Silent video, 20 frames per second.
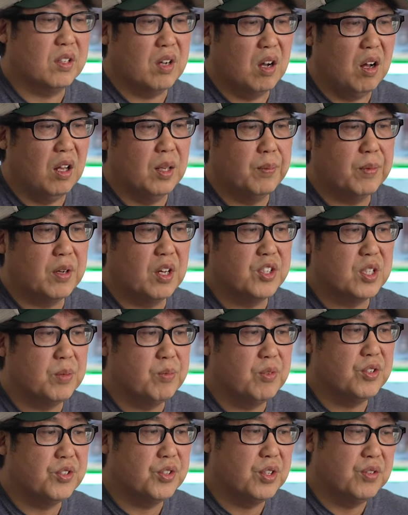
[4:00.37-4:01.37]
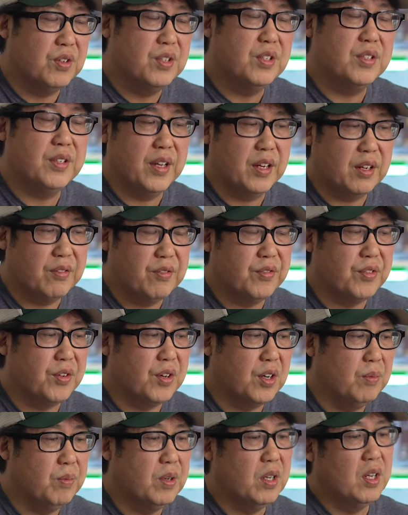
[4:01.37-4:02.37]
I called up customer service, they
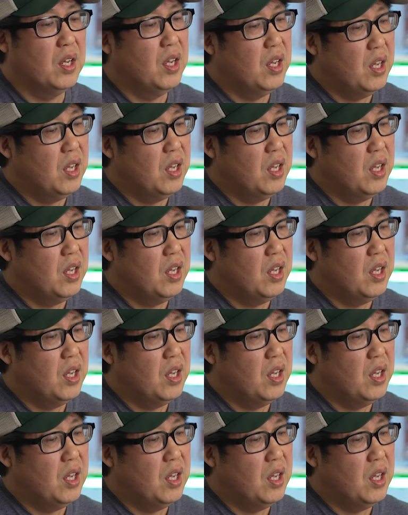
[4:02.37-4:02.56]
confirmed.